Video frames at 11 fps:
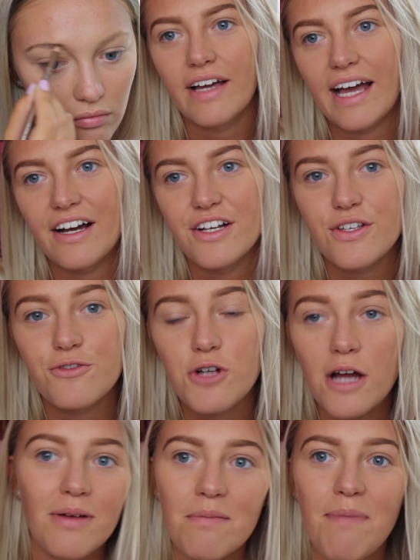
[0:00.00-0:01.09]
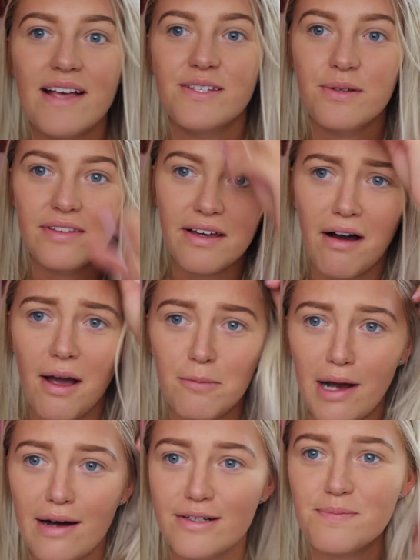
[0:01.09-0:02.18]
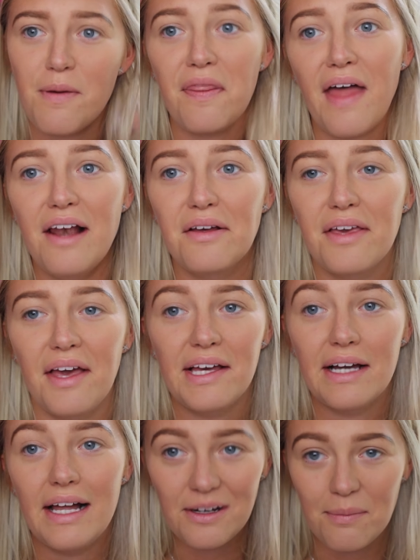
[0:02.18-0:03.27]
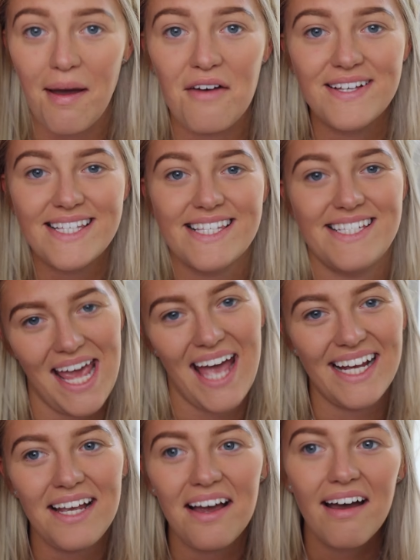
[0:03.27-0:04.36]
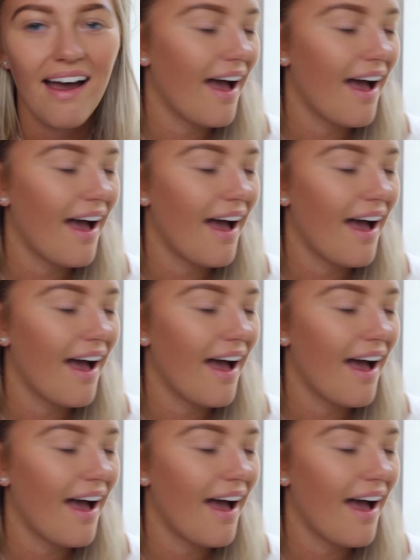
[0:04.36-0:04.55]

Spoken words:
Okay guys, so I've tried my best with the eyebrows, but they're looking a little bit of a state.